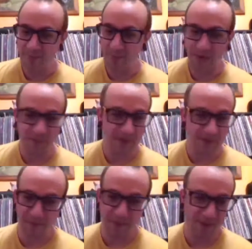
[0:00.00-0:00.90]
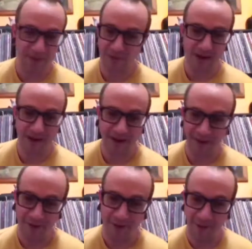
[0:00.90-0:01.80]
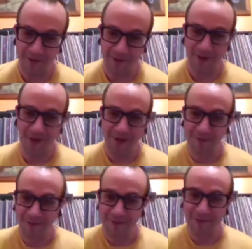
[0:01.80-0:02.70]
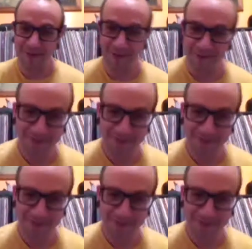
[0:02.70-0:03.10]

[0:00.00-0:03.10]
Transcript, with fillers: perfect the first try on all the songs, so